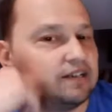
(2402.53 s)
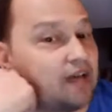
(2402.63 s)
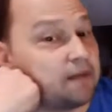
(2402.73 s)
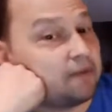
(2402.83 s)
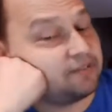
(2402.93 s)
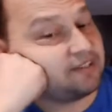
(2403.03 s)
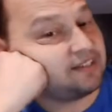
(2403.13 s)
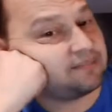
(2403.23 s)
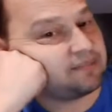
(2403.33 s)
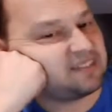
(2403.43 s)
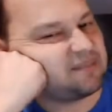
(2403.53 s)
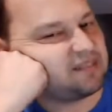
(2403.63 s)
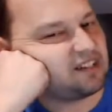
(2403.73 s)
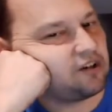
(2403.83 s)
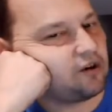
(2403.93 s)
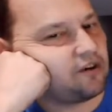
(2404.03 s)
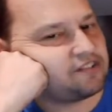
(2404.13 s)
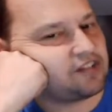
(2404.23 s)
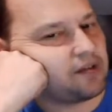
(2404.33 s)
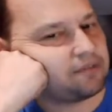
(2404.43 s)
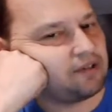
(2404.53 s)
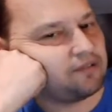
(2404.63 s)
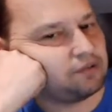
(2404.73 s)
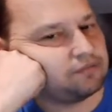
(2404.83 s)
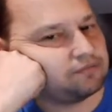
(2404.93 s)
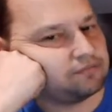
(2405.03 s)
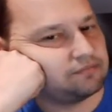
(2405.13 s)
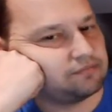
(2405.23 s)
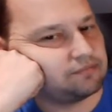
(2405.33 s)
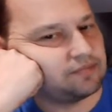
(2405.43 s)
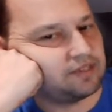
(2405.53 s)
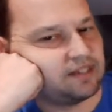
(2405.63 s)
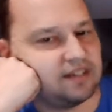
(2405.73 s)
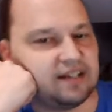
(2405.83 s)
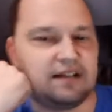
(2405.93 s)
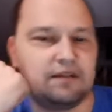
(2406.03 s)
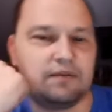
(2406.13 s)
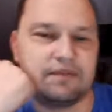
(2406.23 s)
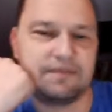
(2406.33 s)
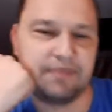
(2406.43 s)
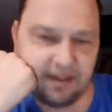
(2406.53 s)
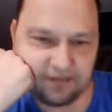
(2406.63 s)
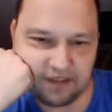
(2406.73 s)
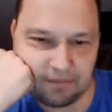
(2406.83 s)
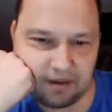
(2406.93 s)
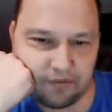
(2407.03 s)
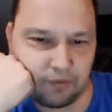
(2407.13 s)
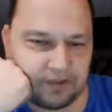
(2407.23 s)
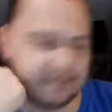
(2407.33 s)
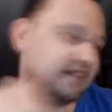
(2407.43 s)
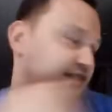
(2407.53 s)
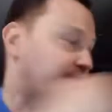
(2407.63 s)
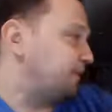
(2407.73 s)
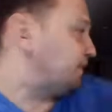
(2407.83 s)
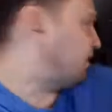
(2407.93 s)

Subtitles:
Not Maltese, but something to go on the top level. Speaking of top level, what is that on my